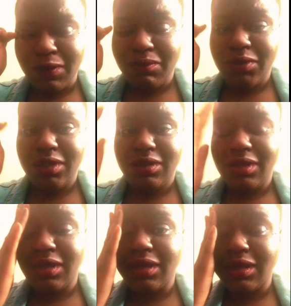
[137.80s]
You
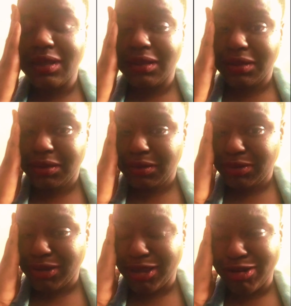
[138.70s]

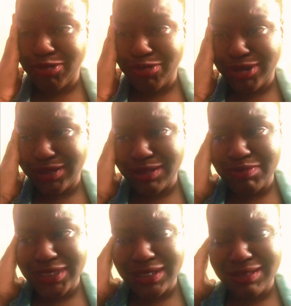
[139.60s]
know, I don't want
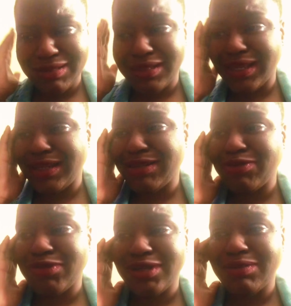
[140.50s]
him to. I
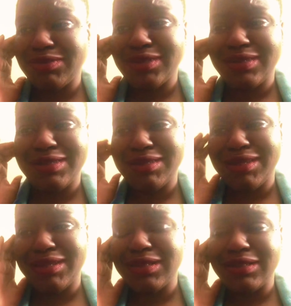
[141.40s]
didn't want him
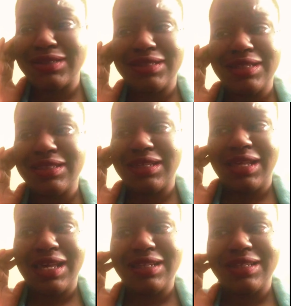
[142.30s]
to think
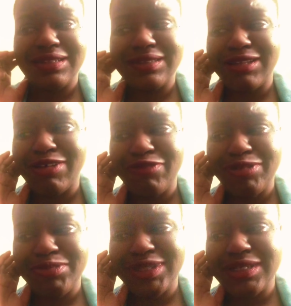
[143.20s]
that I didn't love
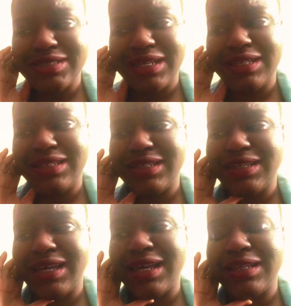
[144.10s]
him, because I did.
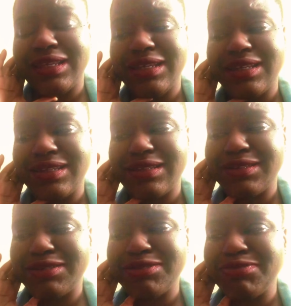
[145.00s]
I did.
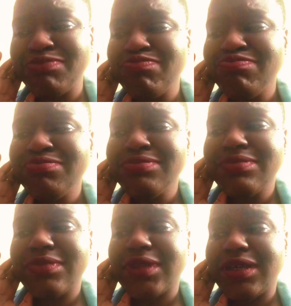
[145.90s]

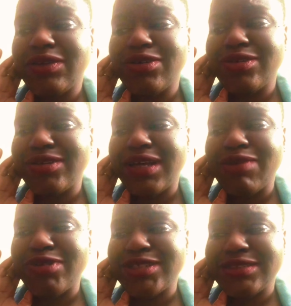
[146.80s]
And although I
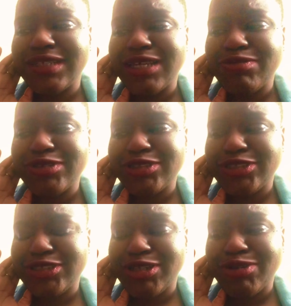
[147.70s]
wasn't able to
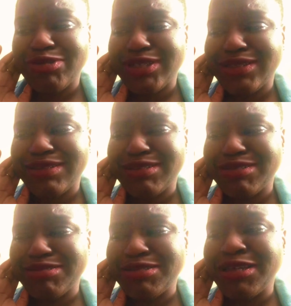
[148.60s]
show it
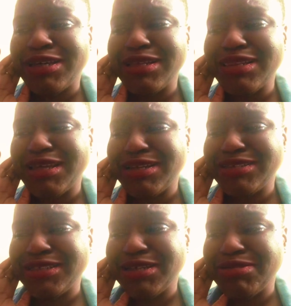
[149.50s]
a lot of
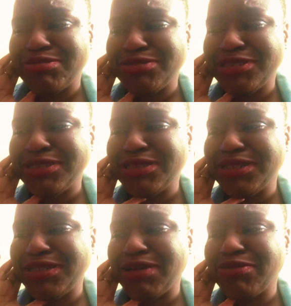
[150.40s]
times,
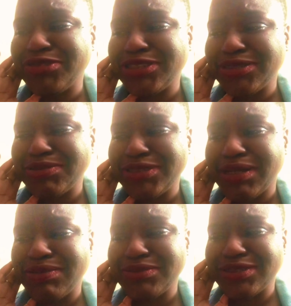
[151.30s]
and I was just so
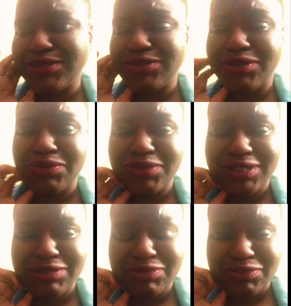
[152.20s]
tough, you know,
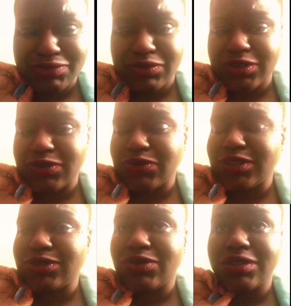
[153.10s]
wouldn't want
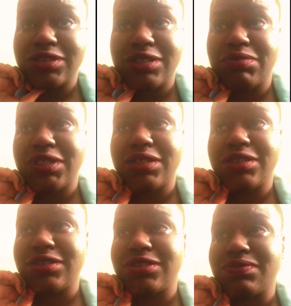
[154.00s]
to talk to him,
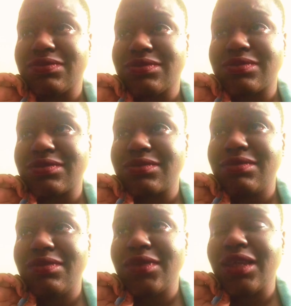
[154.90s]
because
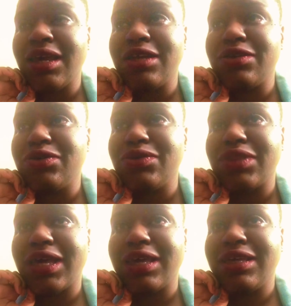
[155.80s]
I knew
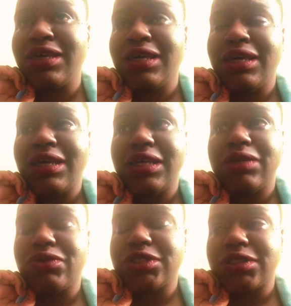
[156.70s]
that he
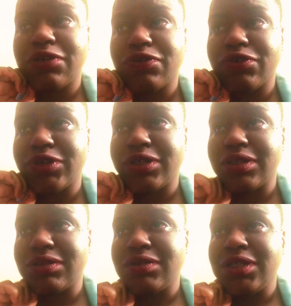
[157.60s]
was
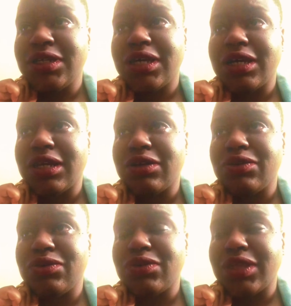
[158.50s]
suffering, and I
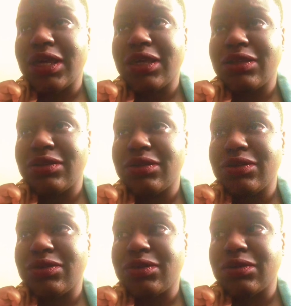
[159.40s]
knew that,
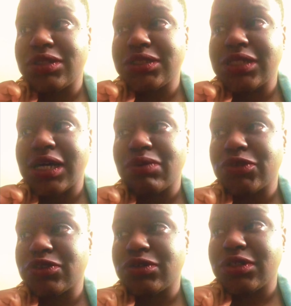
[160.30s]
you know, this time
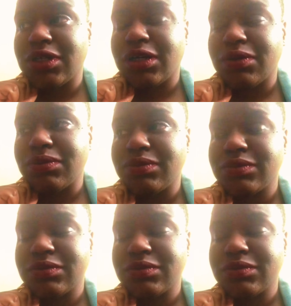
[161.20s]
was going to come.